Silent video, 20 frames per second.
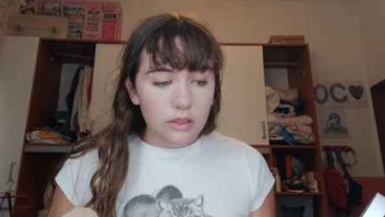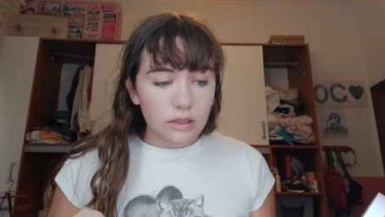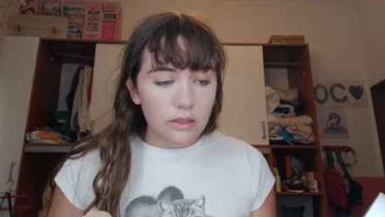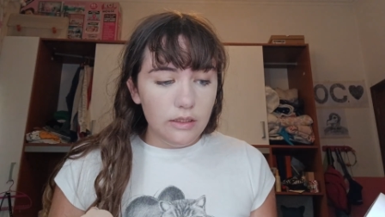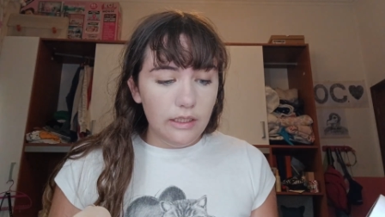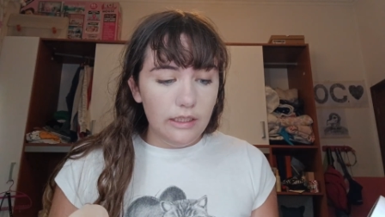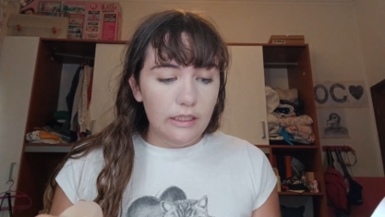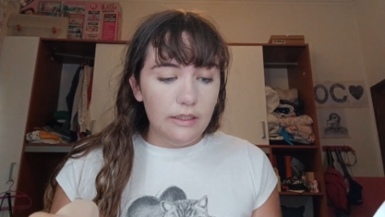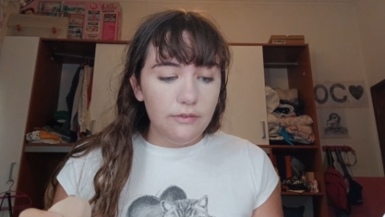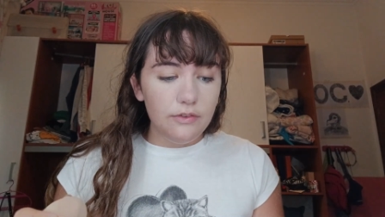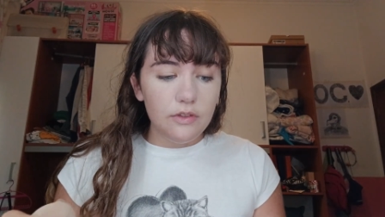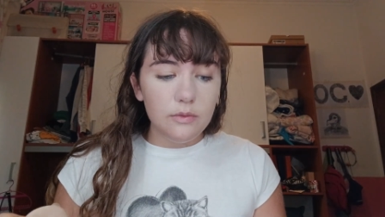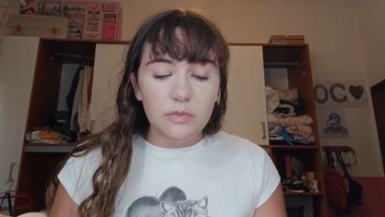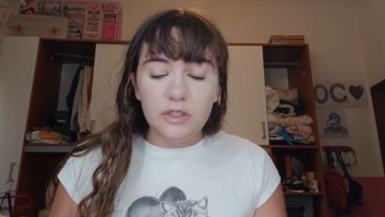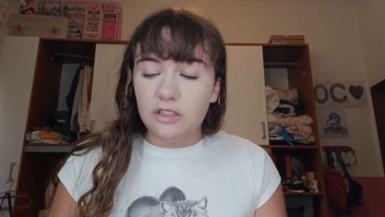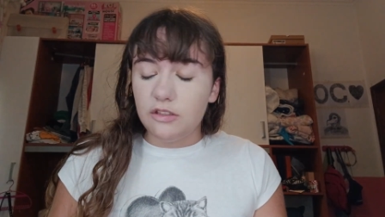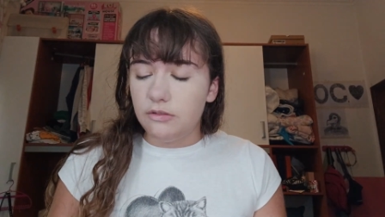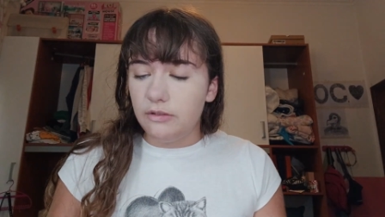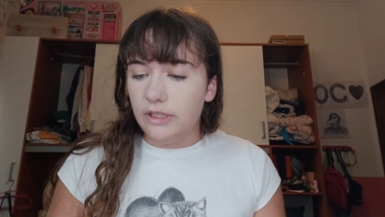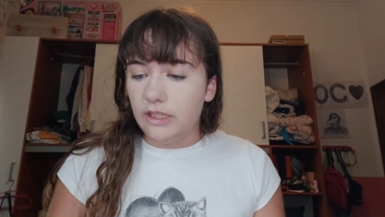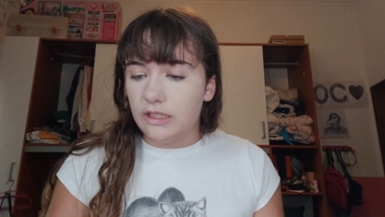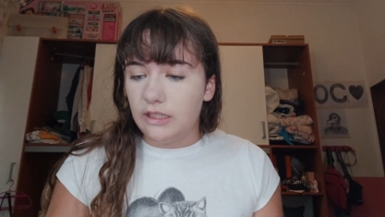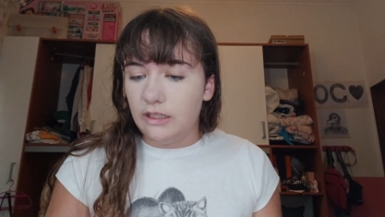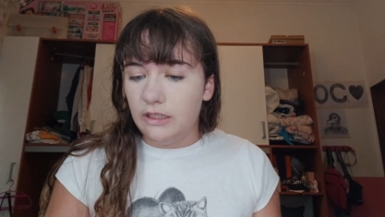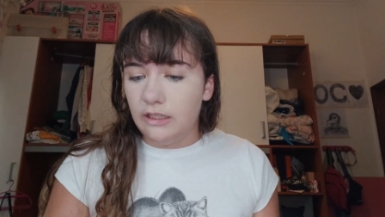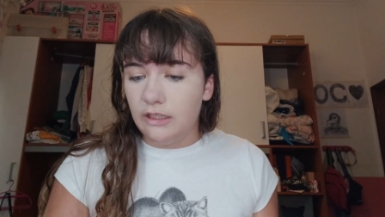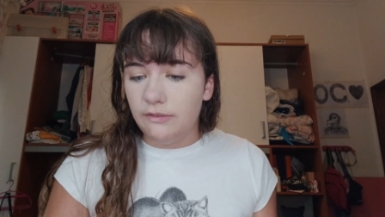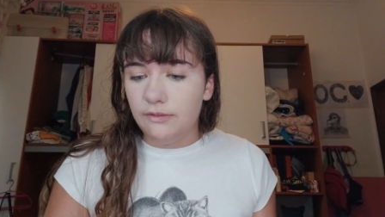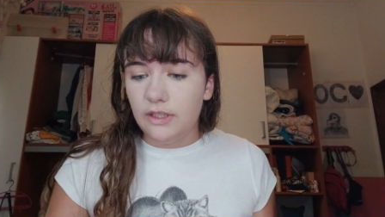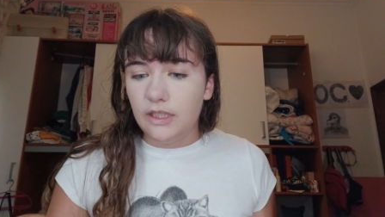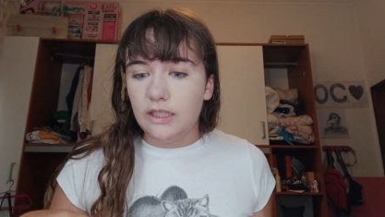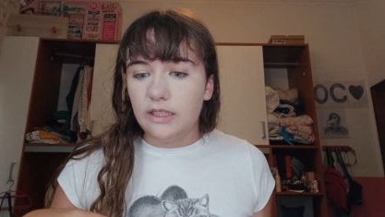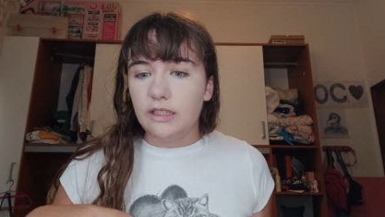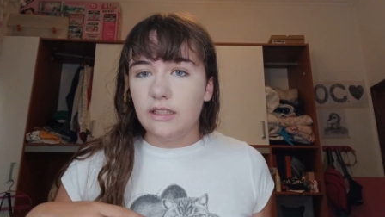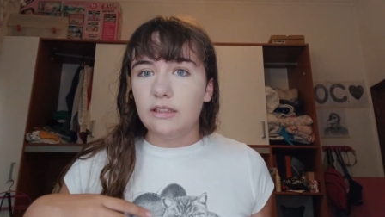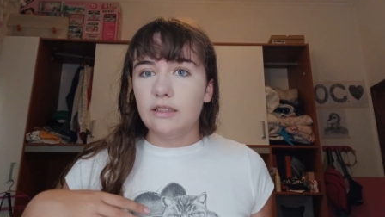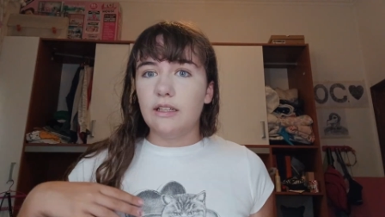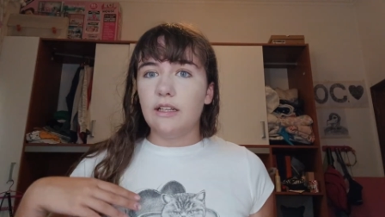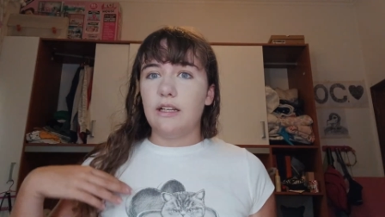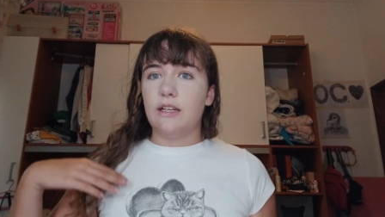I have to be quick. I have like
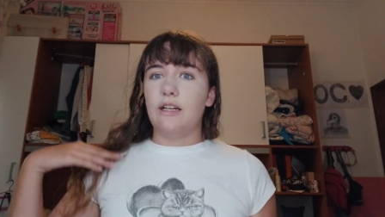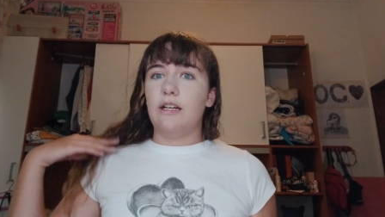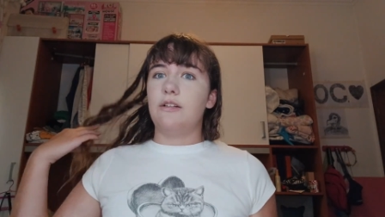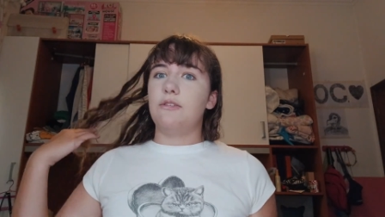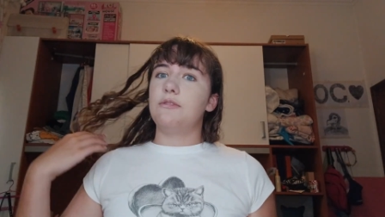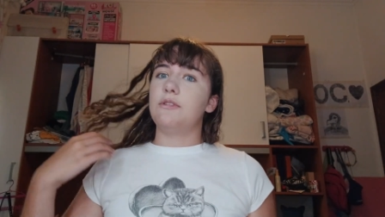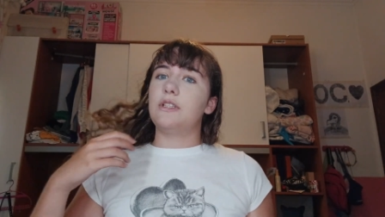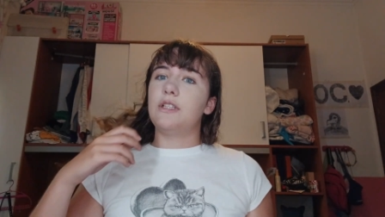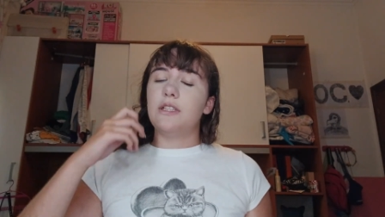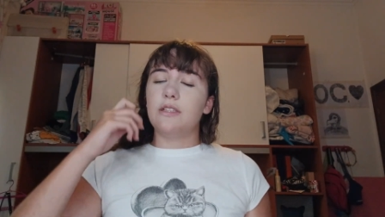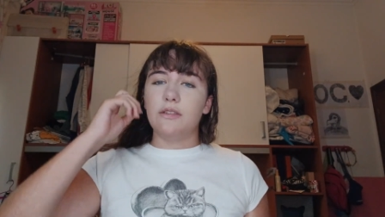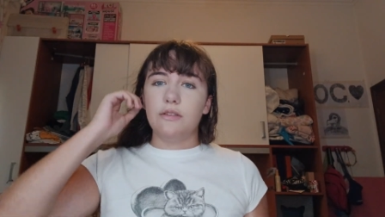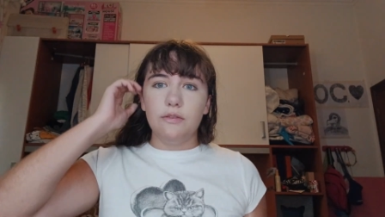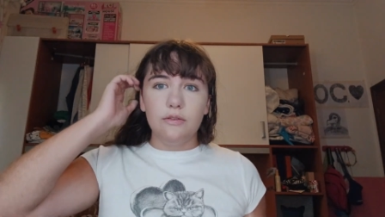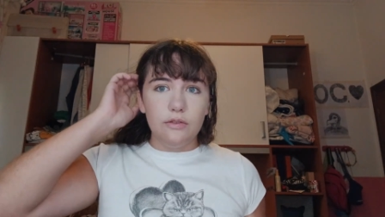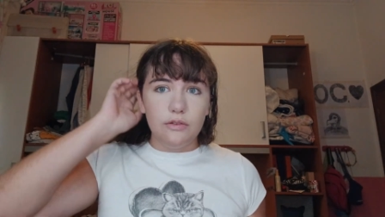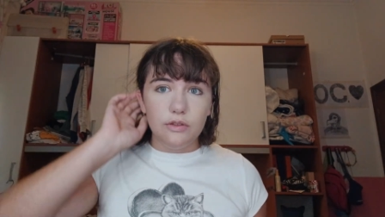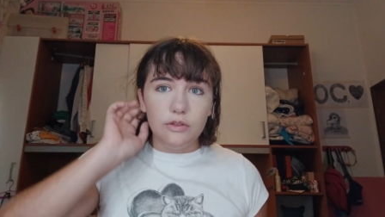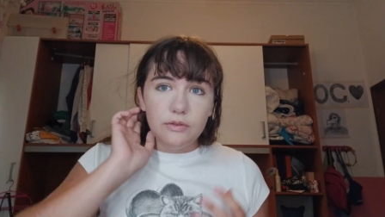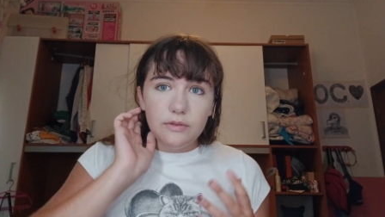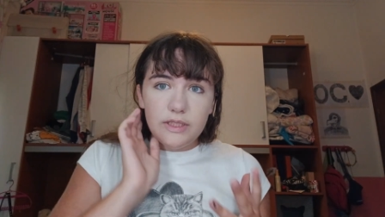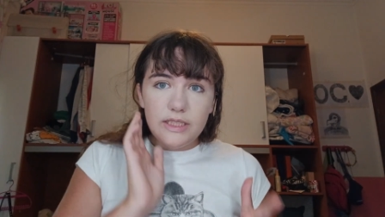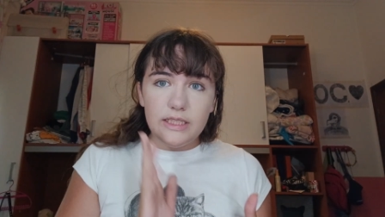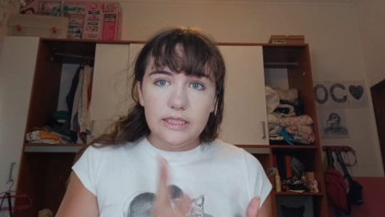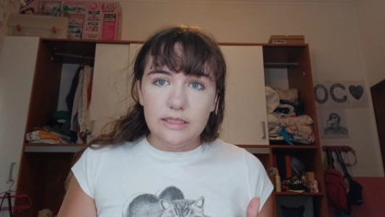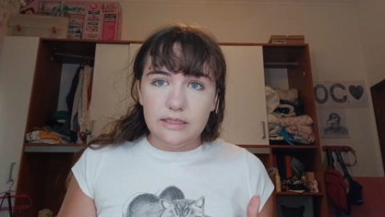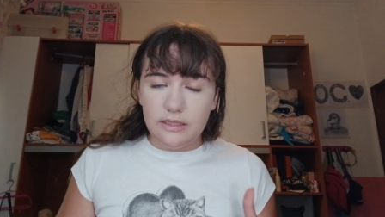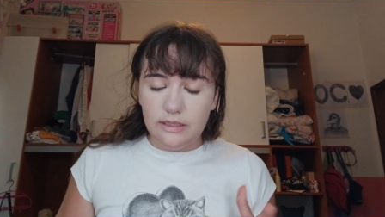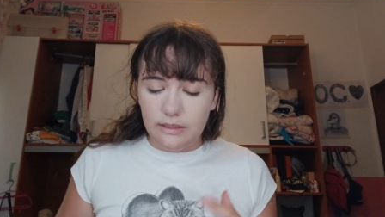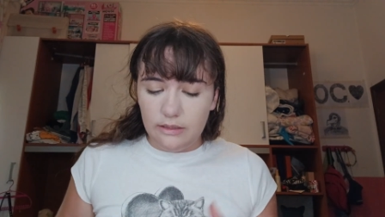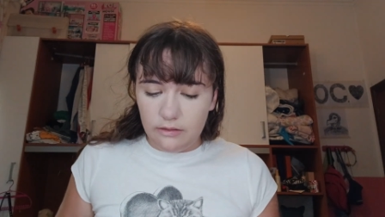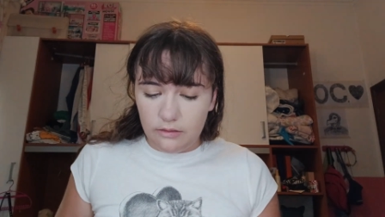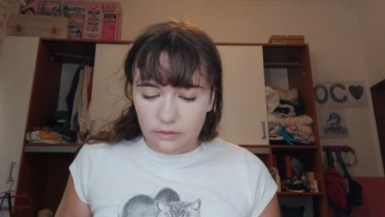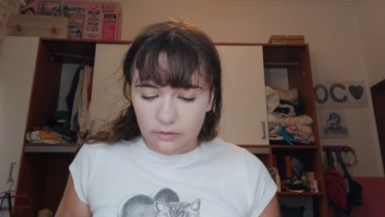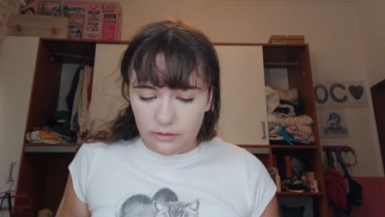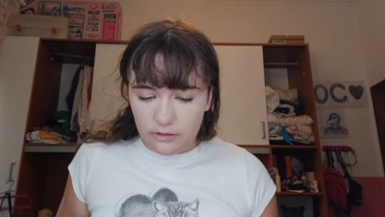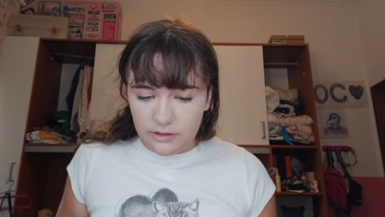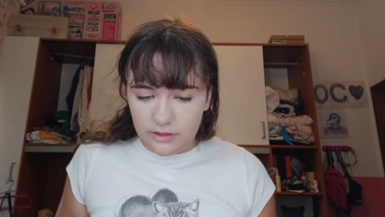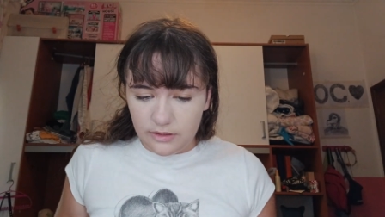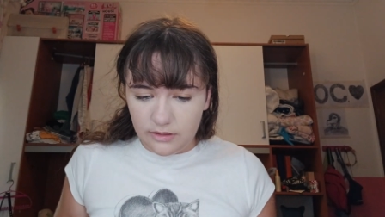an hour to do this and to
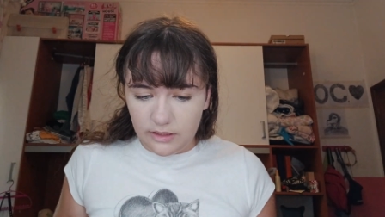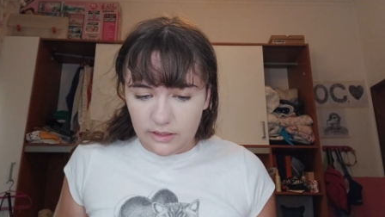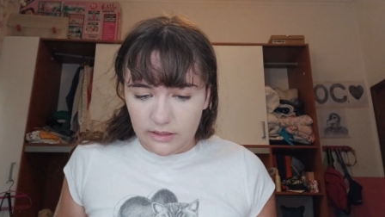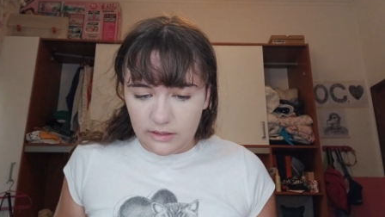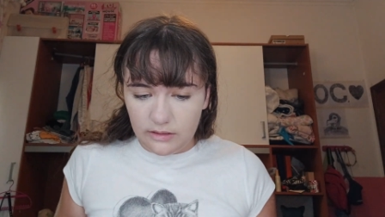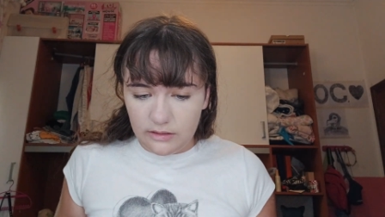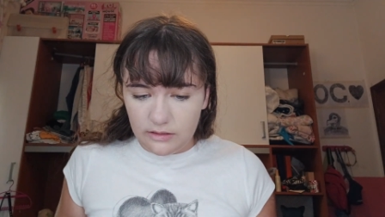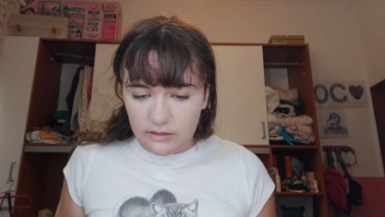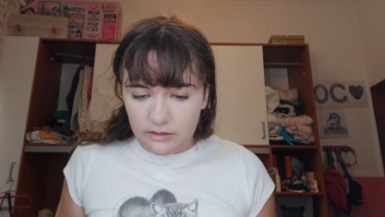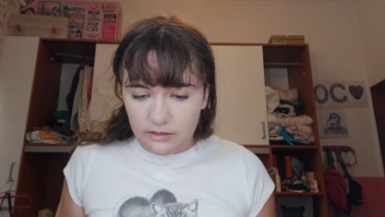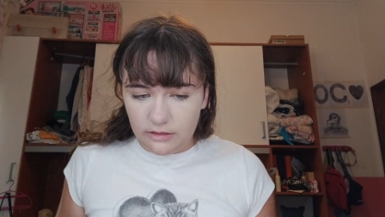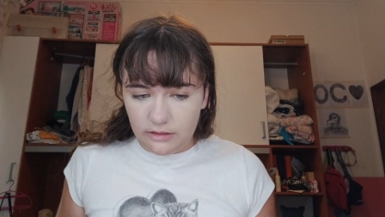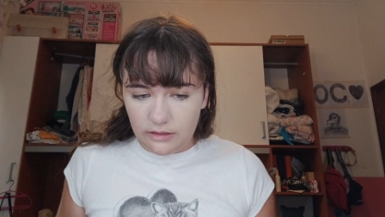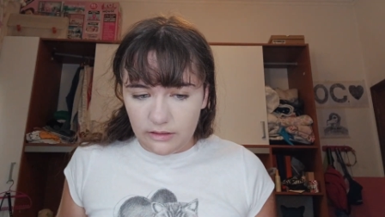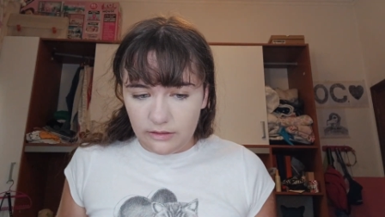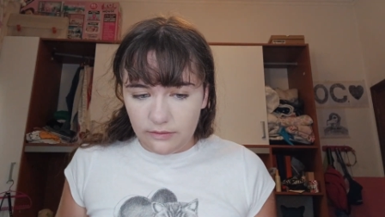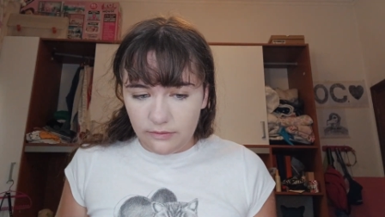also take this off.